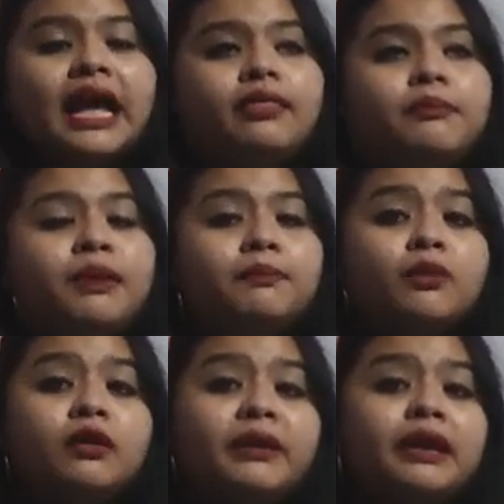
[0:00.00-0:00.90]
and
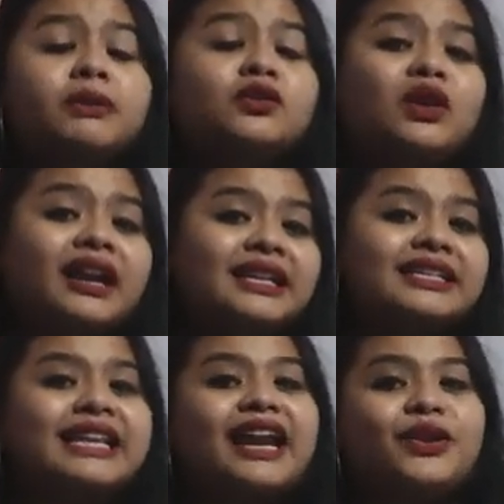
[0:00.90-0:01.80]
people will be able to
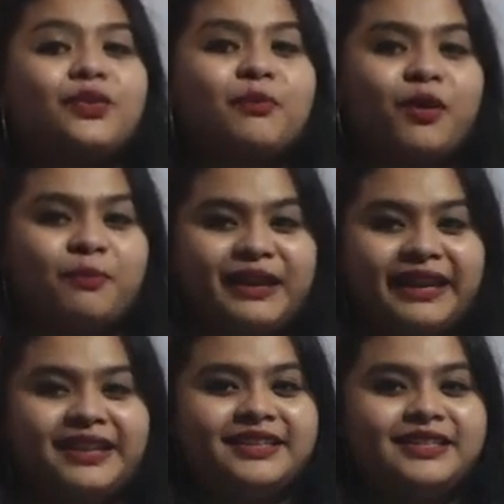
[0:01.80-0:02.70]
understand you properly,
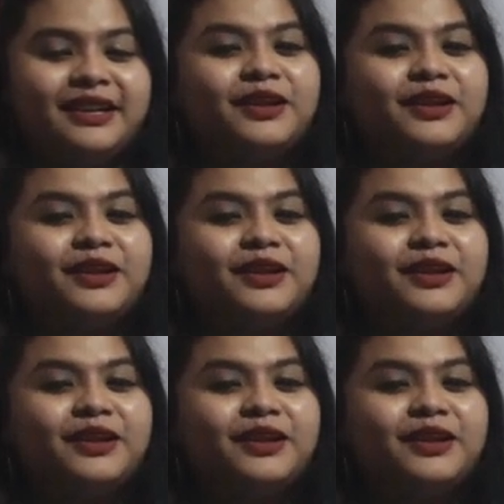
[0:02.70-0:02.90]
guys.